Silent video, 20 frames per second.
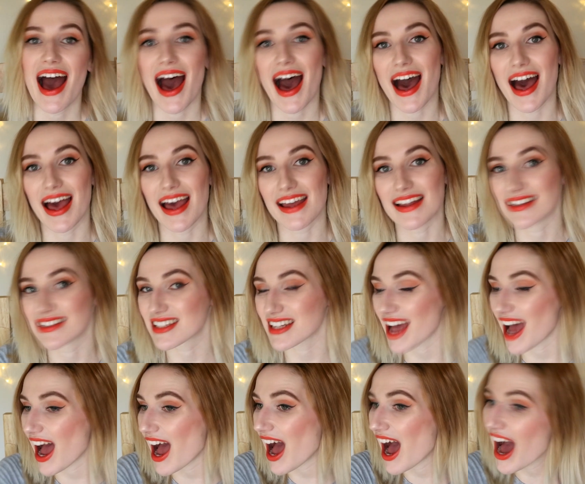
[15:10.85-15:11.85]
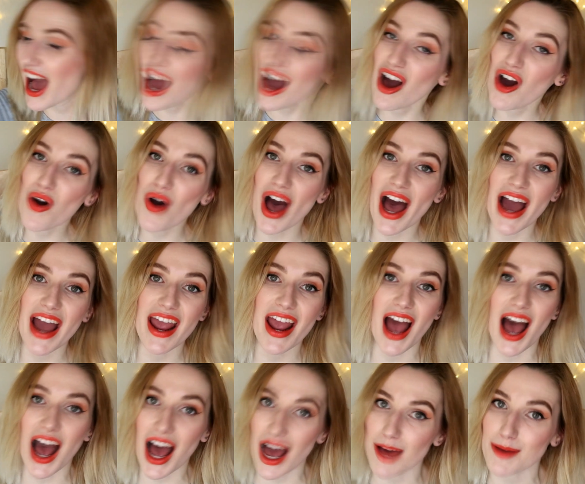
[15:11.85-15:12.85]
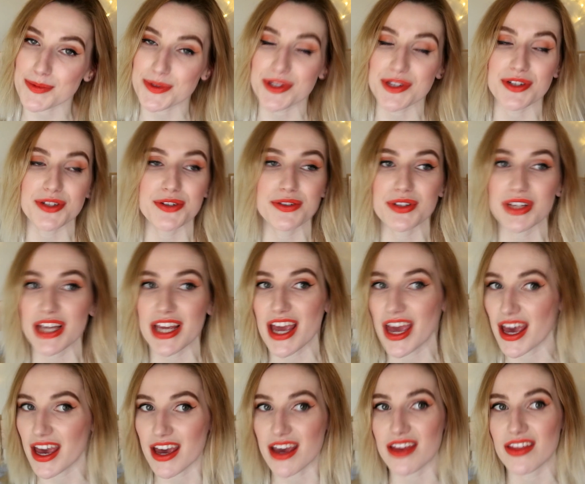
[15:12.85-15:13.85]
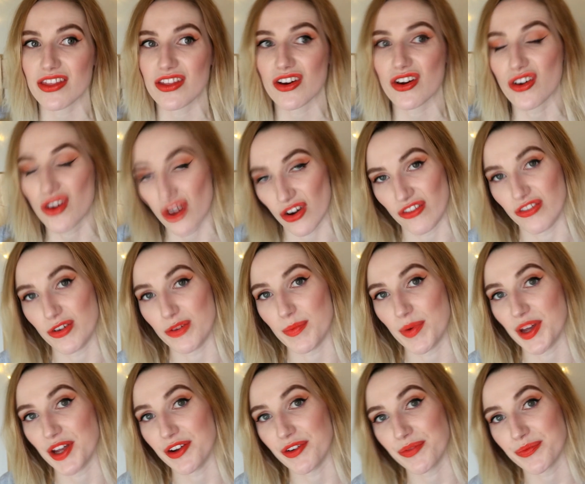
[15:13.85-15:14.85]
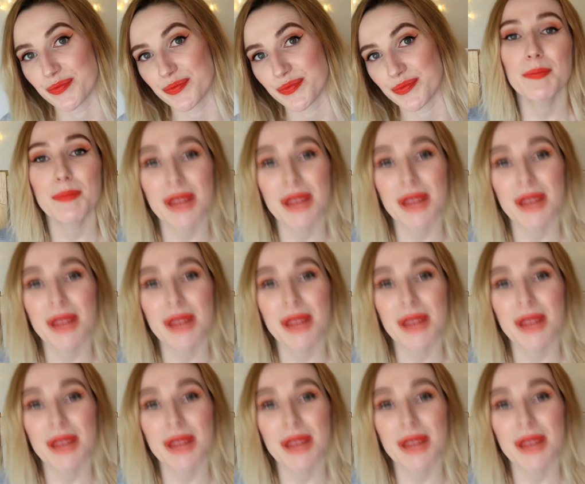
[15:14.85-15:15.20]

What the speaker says: and how I absolutely hate the government.